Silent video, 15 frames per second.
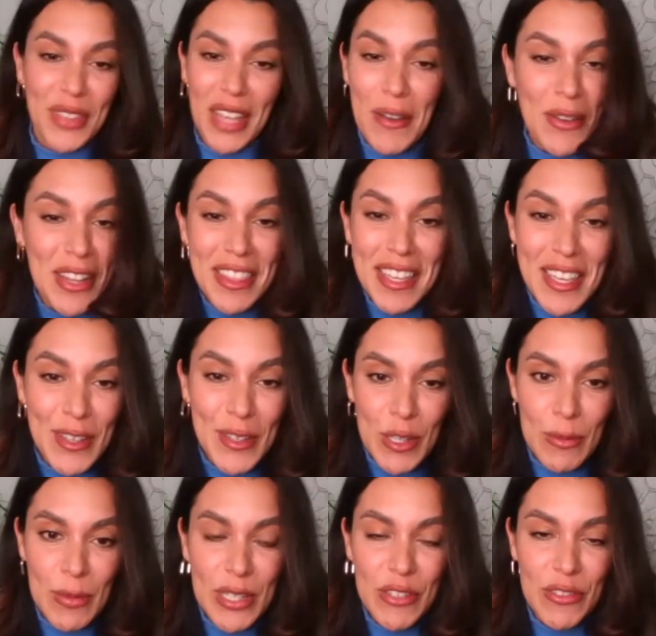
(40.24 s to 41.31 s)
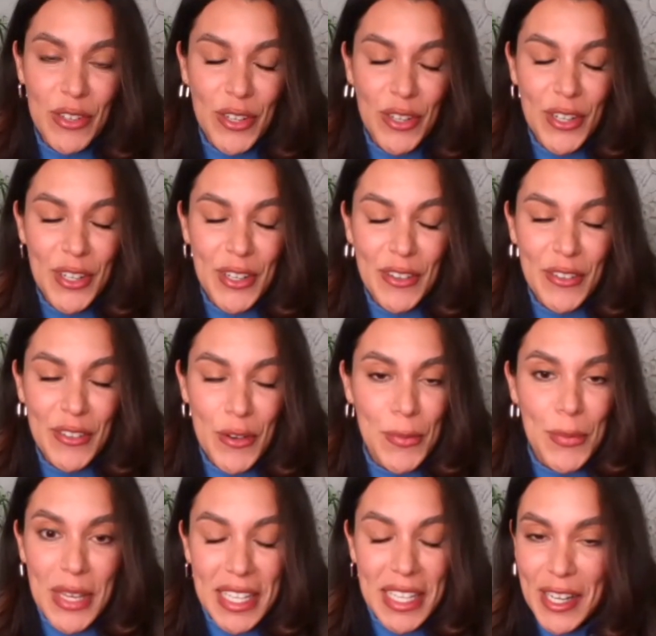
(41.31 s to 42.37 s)
I want to thank you so much for
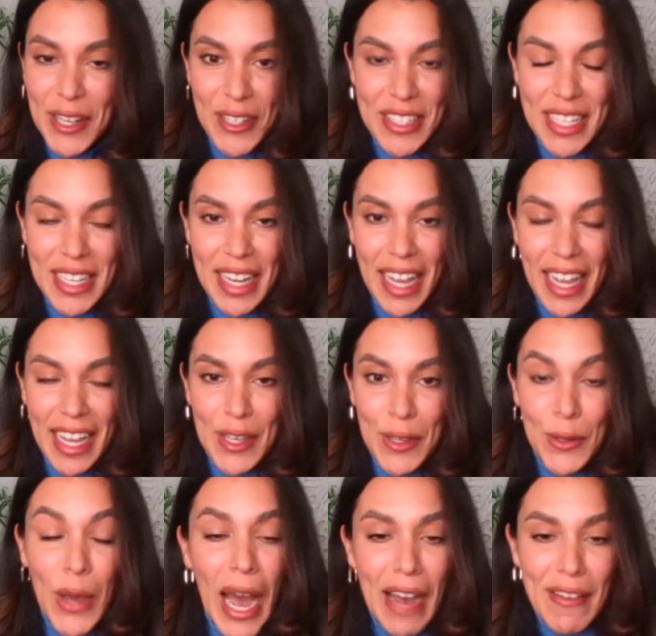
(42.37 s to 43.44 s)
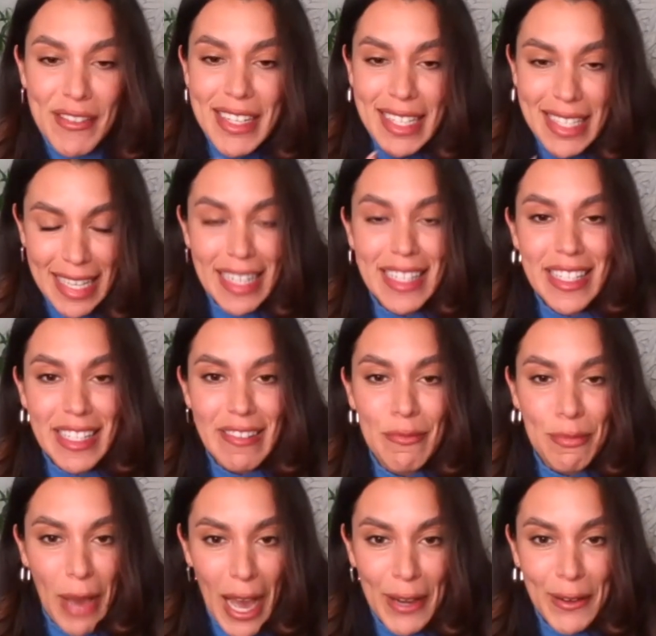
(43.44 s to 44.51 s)
being here today. You have an extensive
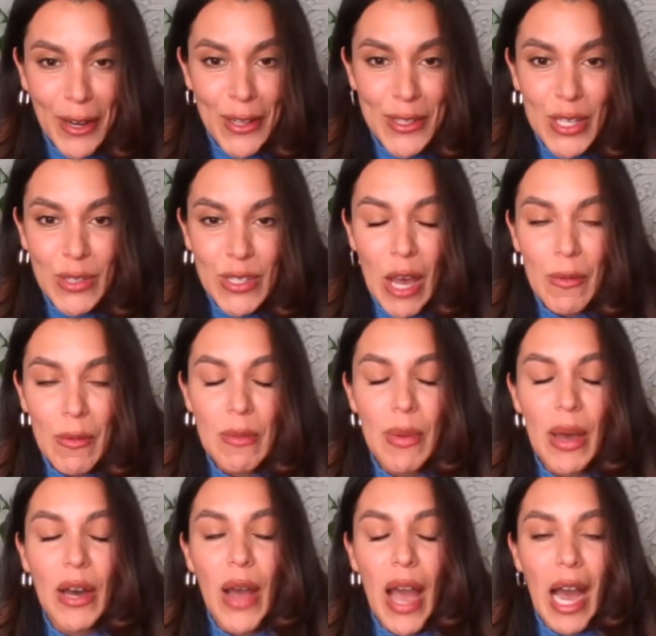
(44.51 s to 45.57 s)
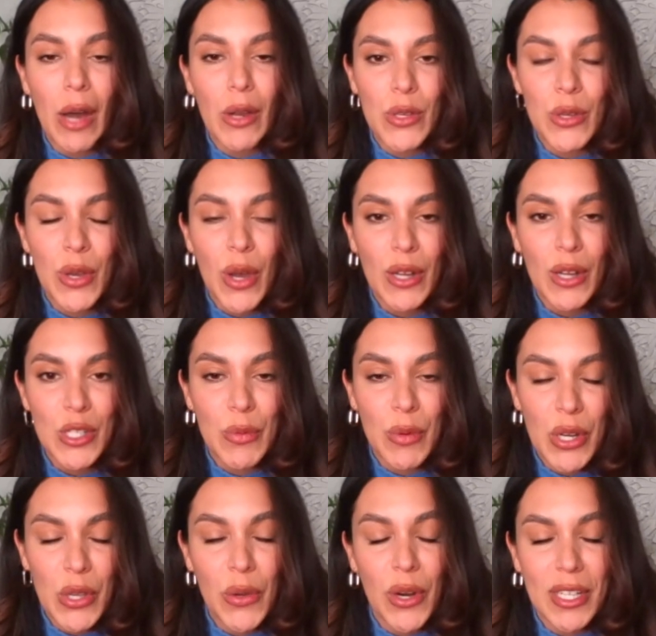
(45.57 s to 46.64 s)
background, so tell me about how you got to where
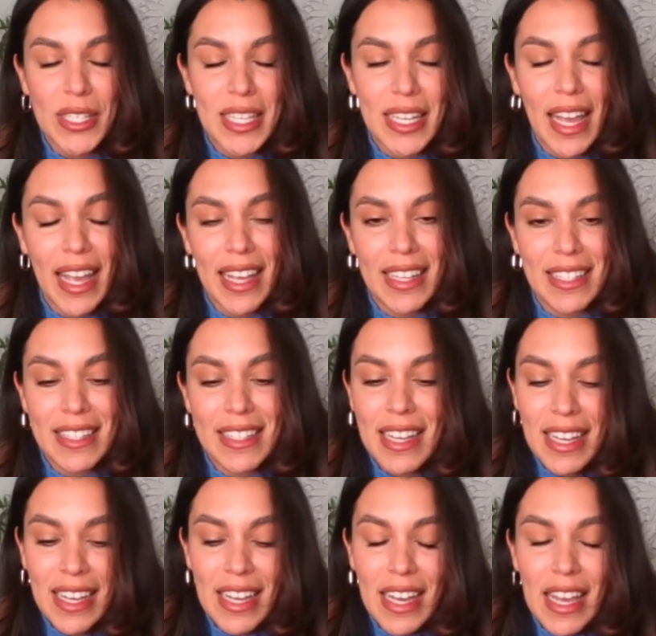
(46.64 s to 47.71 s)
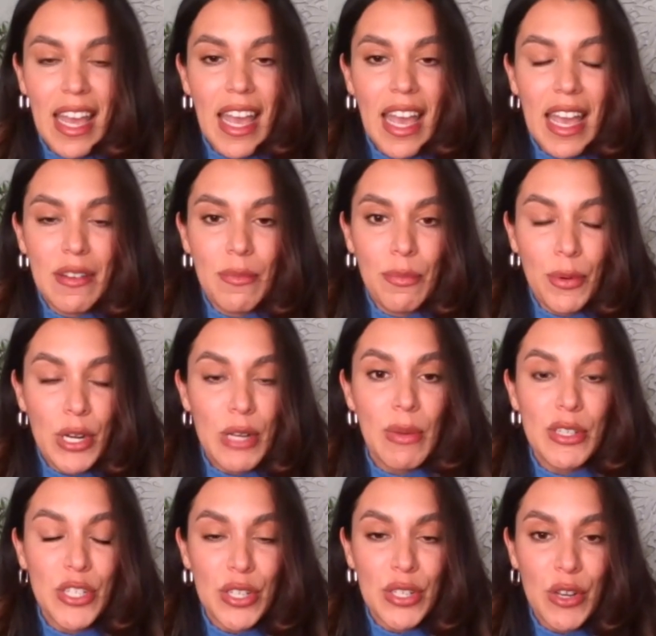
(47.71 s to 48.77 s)
you are today and pretty
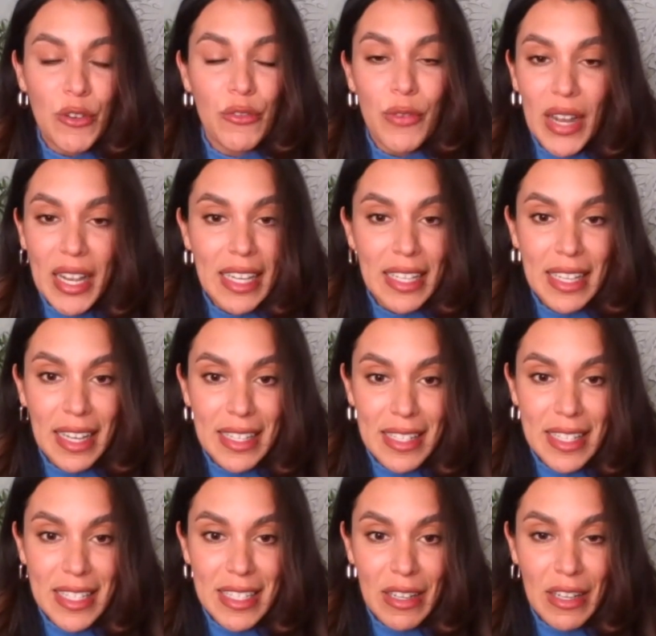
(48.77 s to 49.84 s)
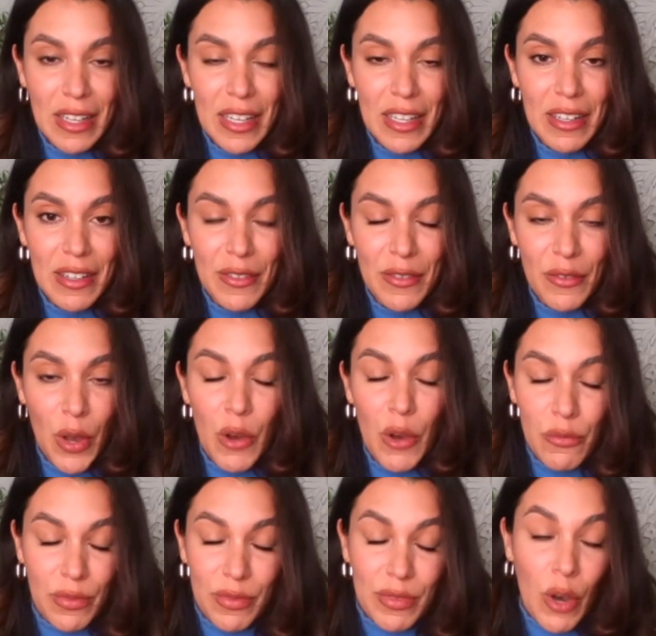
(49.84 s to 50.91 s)
much in your fight against
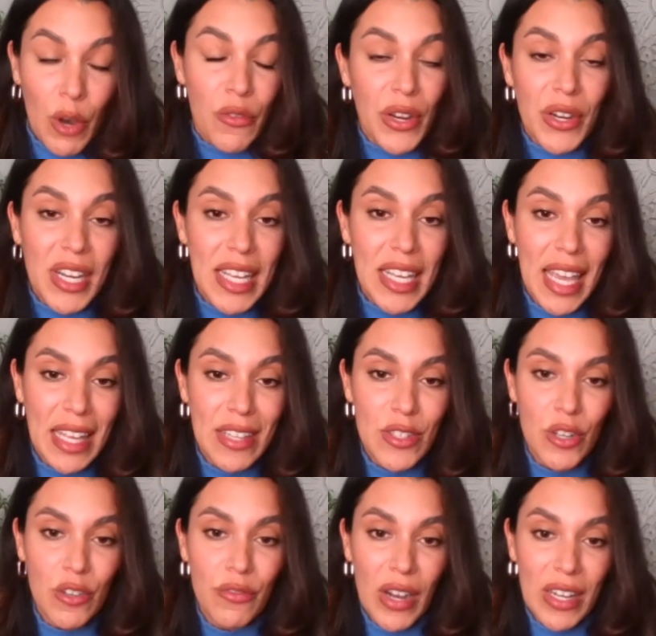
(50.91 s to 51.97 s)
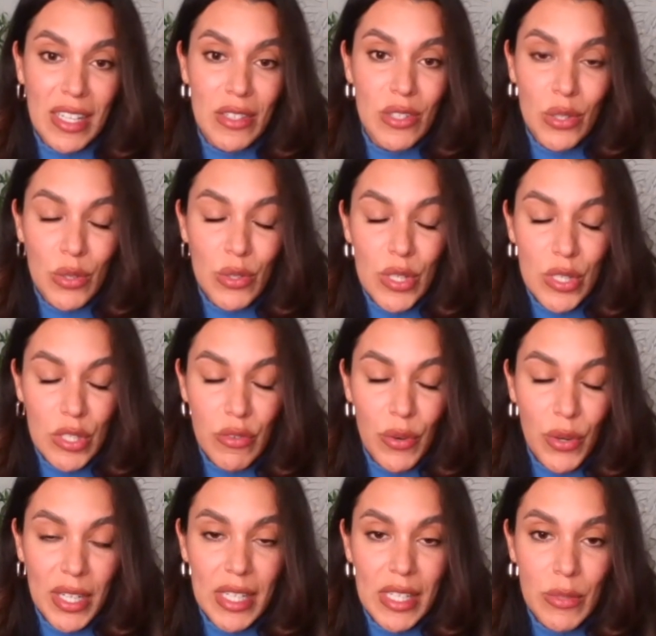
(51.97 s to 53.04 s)
ovarian cancer and finding solutions
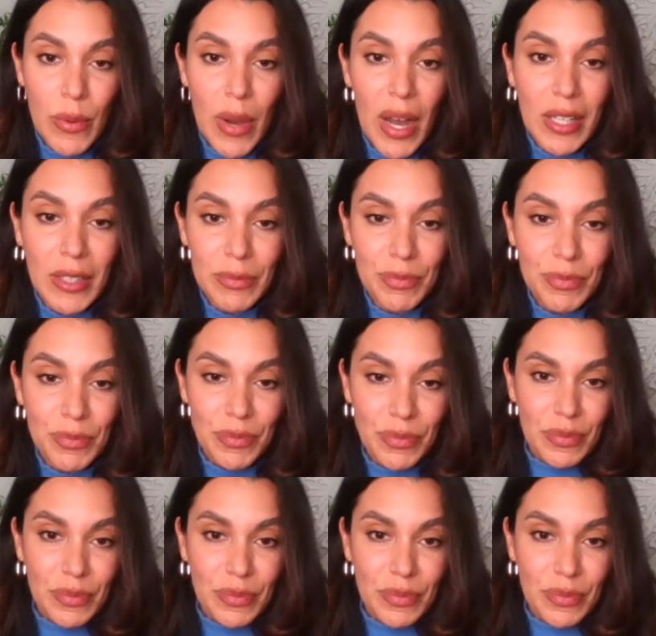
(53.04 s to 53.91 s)
for it as well.